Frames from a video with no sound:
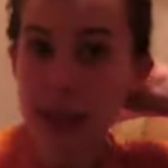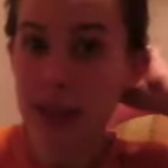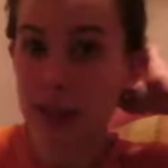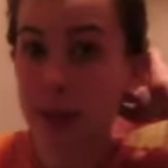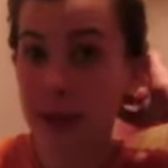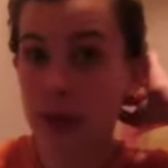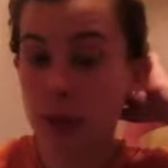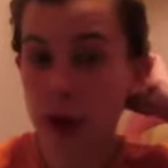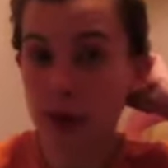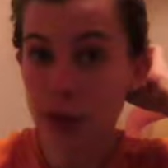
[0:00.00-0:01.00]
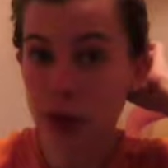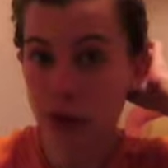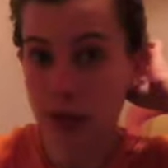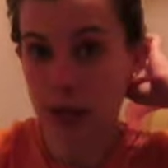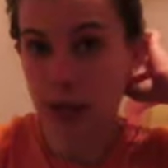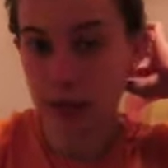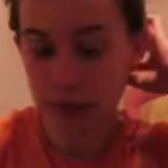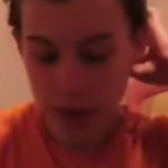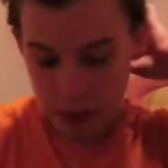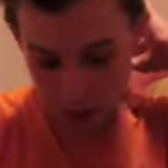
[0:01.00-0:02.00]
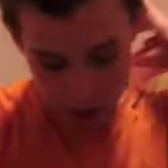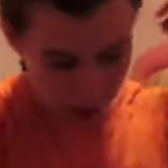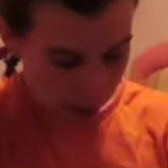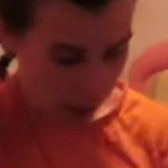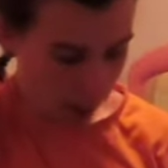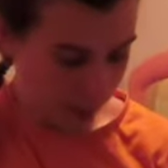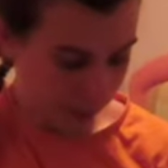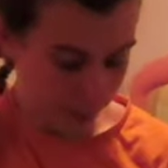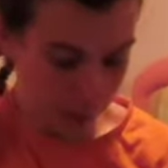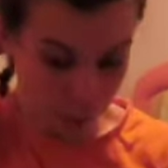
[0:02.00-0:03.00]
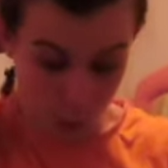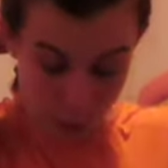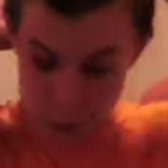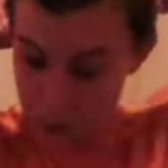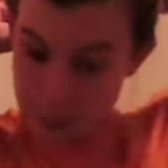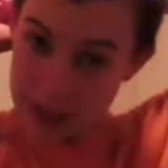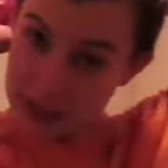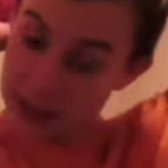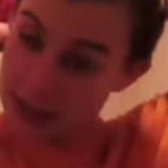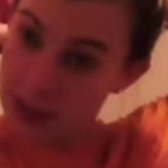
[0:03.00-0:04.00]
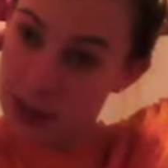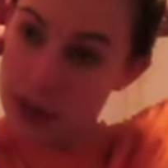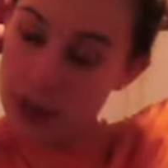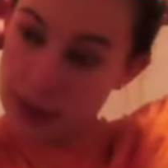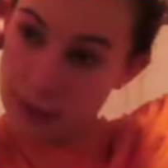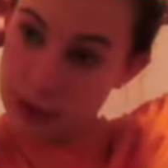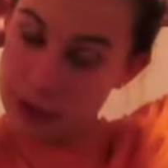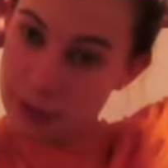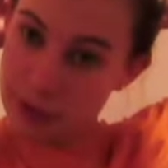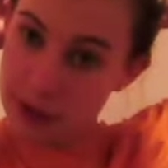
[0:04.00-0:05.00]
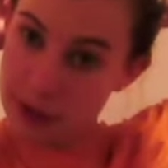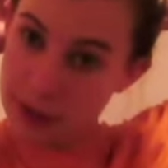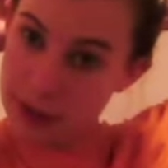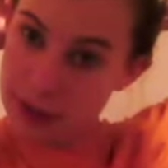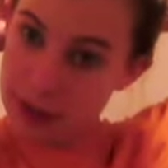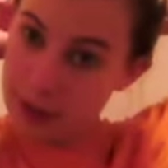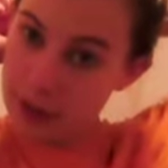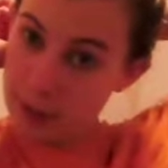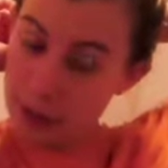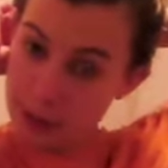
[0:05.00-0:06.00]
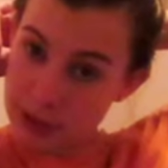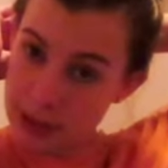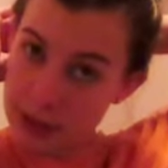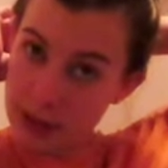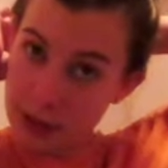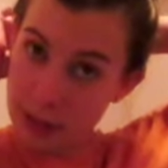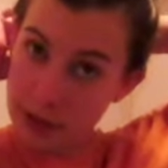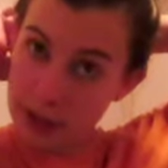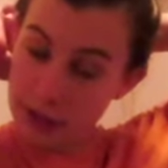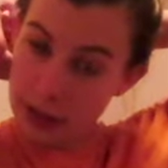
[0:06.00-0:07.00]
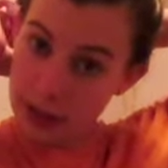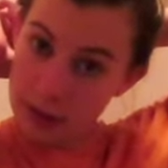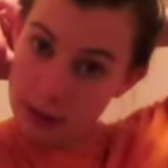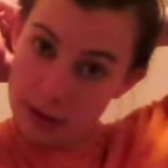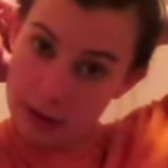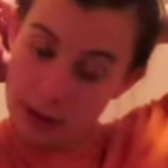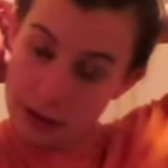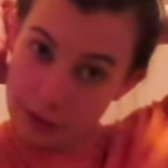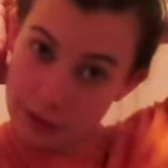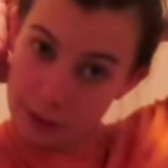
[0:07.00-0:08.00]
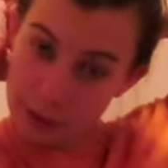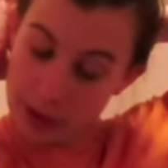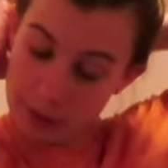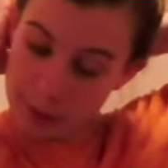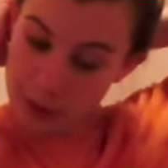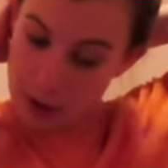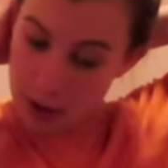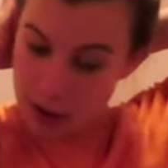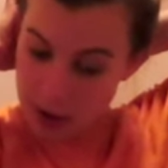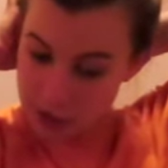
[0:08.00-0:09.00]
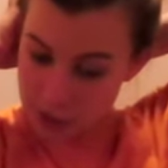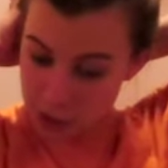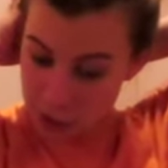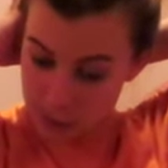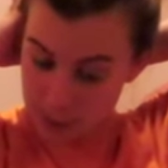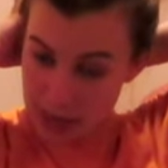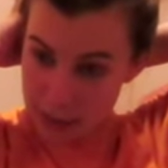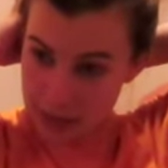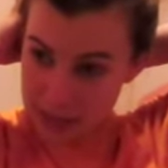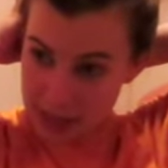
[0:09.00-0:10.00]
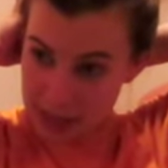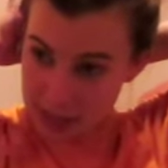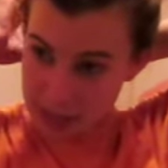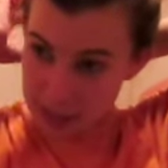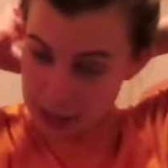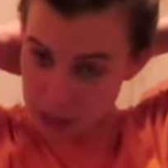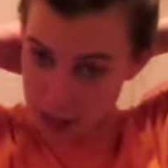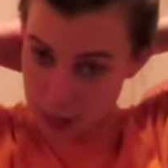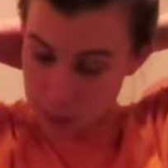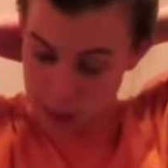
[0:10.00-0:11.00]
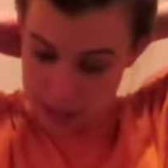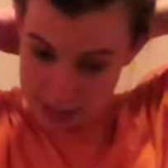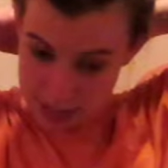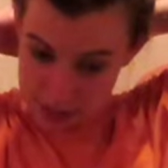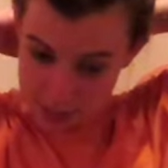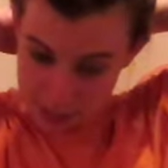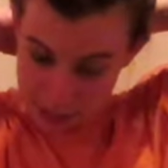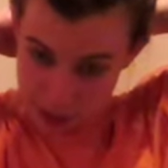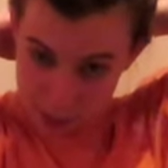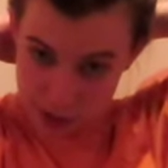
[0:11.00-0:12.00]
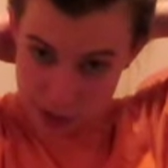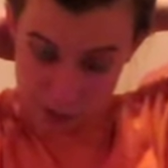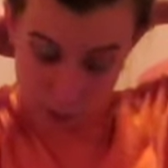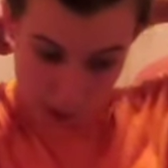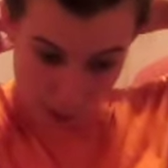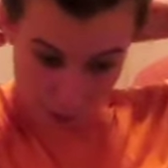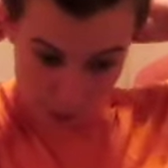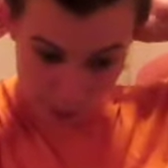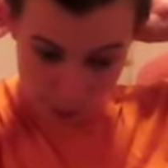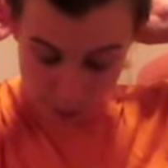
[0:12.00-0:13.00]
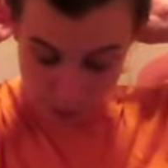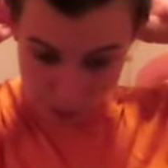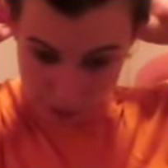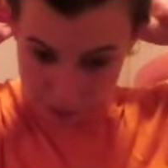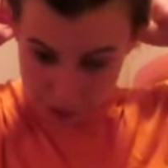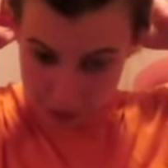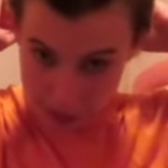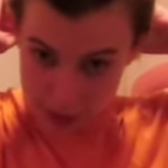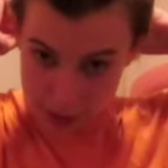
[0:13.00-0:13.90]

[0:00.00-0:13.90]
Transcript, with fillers: yeah, so we went to the World of Country Life, um, which was amazing. It was so much fun. Um, I was like a little kid again. It felt great. So yeah, we did that last week. I wish I vlogged that one because it was really fun.